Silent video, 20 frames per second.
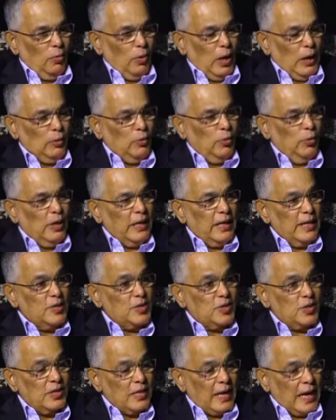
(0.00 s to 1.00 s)
one who can
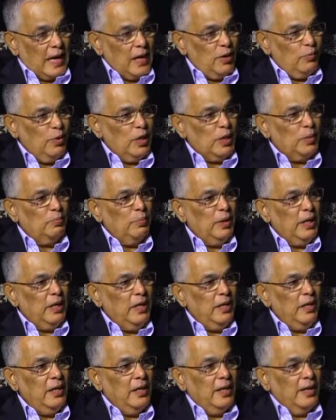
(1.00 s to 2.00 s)
stand with
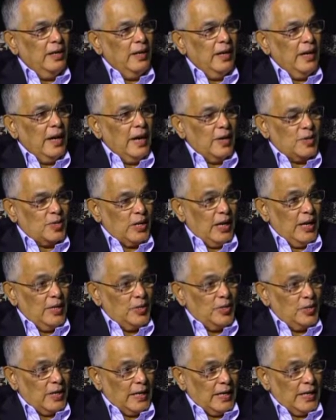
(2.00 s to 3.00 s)
me as I
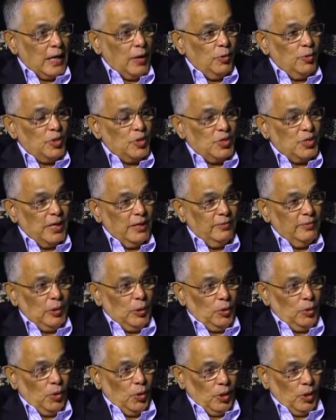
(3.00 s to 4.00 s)
set out to serve the
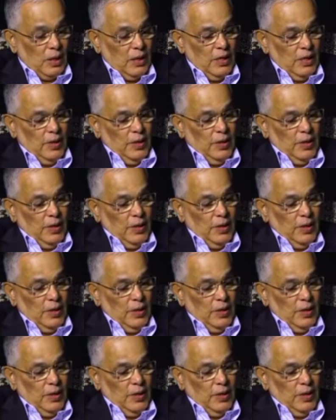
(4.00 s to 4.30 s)
Lord.